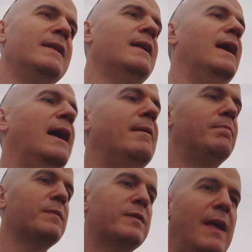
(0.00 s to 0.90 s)

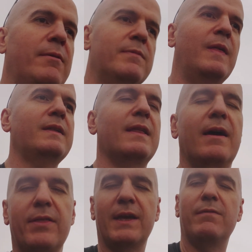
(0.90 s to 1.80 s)
So
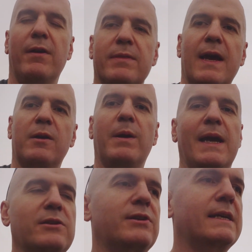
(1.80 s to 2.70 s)
I think he found that
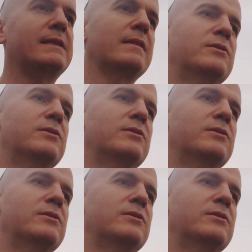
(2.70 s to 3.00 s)
quite interesting,